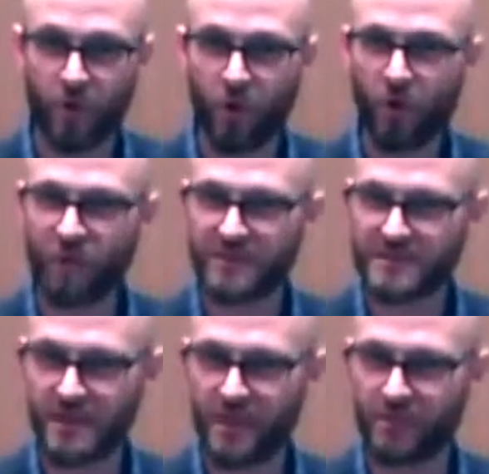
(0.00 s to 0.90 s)
but it all
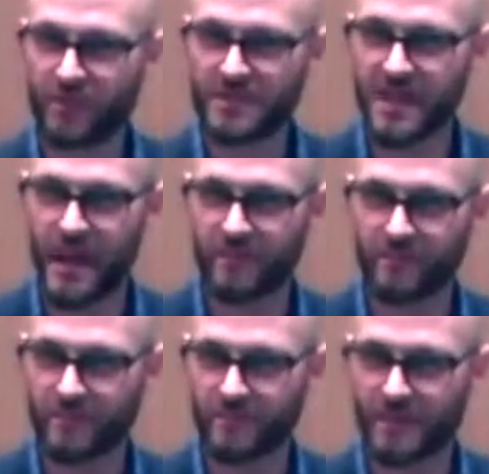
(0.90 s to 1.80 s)
fits together in
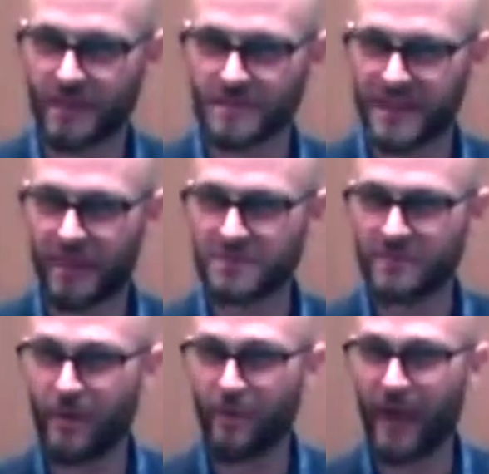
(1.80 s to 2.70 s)
time. It sounds
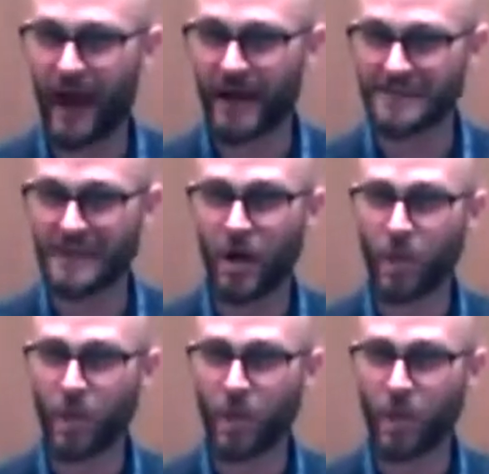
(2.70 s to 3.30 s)
a bit mad,